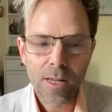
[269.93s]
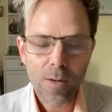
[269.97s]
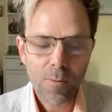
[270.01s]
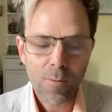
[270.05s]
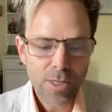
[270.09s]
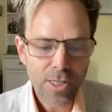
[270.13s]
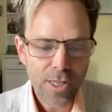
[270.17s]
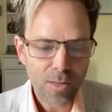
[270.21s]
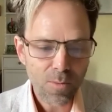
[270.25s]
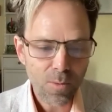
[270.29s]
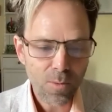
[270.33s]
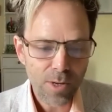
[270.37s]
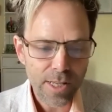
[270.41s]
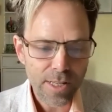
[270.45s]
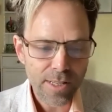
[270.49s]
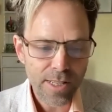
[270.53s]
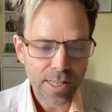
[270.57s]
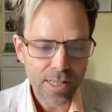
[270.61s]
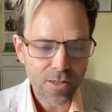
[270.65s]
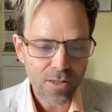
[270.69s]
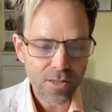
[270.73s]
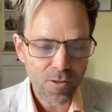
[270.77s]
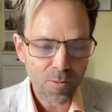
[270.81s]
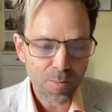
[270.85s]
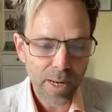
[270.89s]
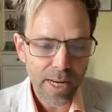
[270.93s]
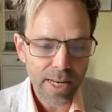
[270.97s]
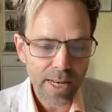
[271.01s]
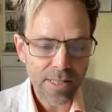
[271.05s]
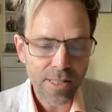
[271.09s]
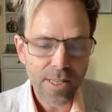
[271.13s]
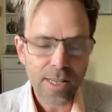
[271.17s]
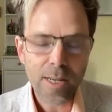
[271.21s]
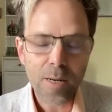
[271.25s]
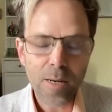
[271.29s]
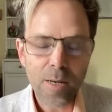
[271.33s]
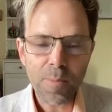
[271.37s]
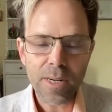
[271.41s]
which is what Extinction Rebellion
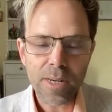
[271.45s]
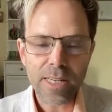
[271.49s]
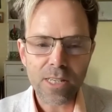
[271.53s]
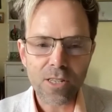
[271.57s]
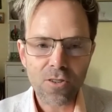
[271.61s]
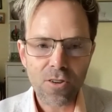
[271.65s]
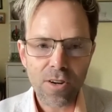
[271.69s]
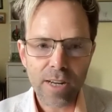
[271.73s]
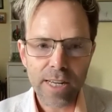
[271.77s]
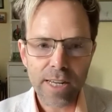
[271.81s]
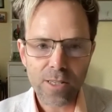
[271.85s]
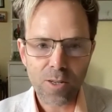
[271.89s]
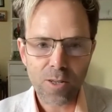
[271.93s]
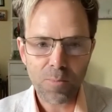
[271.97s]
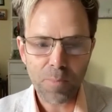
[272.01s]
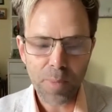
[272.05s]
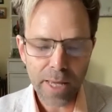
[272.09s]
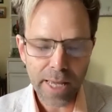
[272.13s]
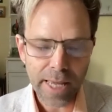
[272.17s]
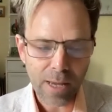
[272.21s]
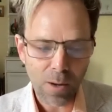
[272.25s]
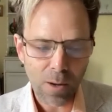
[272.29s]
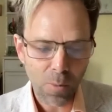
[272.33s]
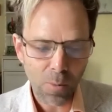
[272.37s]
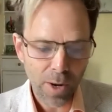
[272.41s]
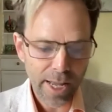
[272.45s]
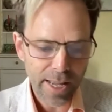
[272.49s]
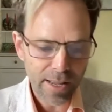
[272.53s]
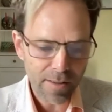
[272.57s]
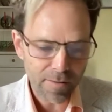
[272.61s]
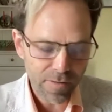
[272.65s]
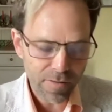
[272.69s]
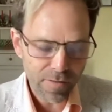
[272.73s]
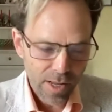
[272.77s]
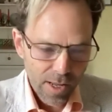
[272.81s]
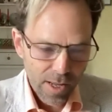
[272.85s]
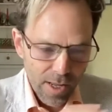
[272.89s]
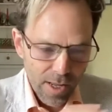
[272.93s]
deliberately tried to be, a way of